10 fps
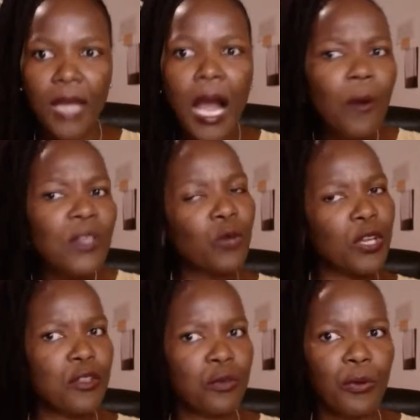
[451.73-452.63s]
I was
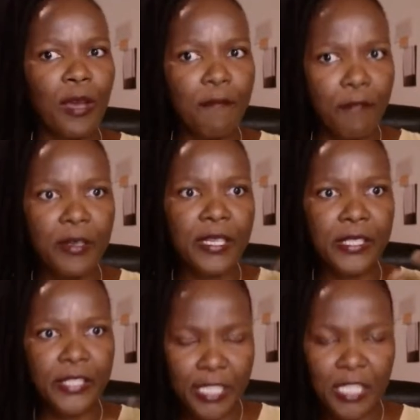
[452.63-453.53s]
going through a
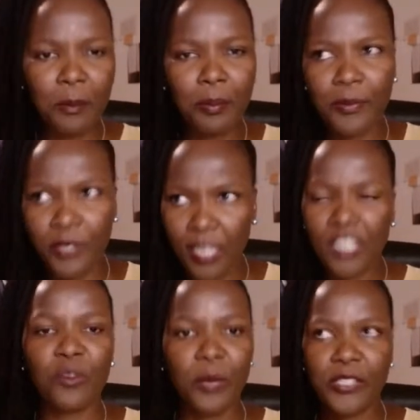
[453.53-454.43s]
very deep
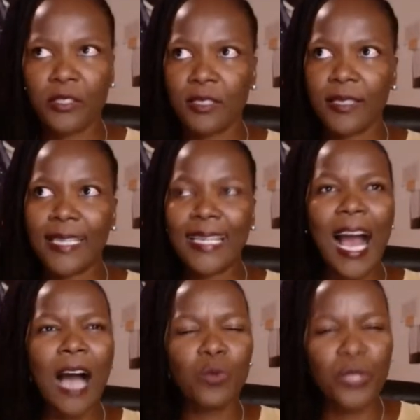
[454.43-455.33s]
transformational state.
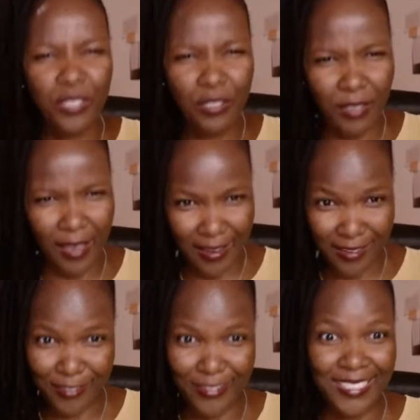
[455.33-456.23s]
I was
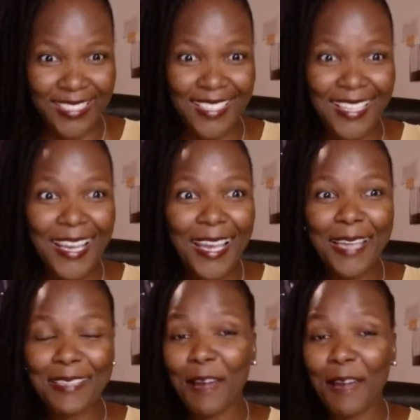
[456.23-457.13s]
angry,
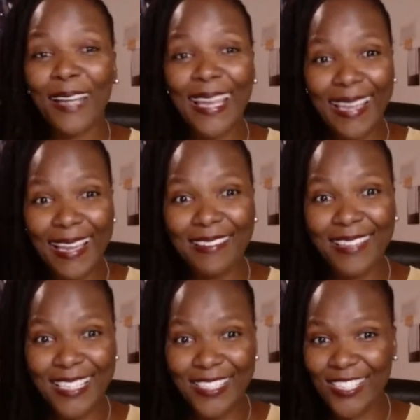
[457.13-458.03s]
and I feel like
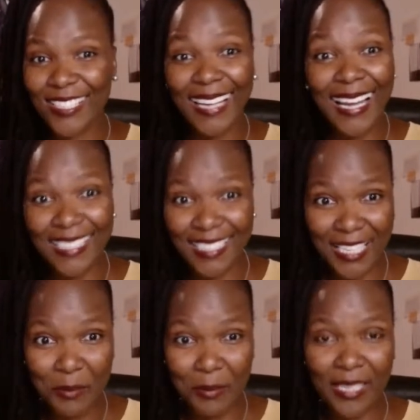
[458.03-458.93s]
angry is just an
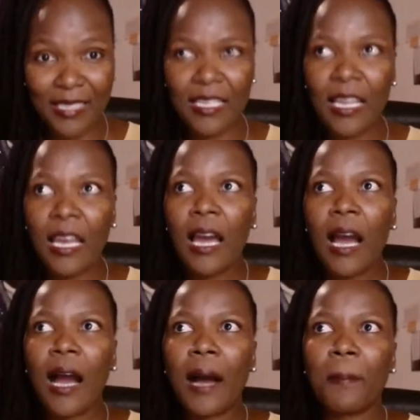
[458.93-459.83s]
understatement.
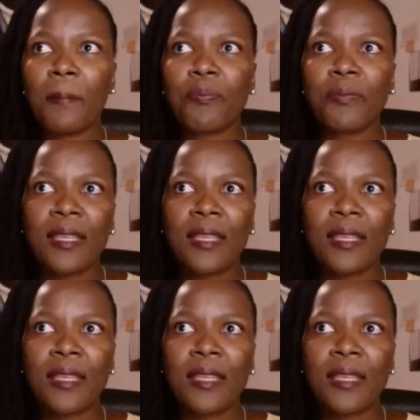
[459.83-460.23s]
And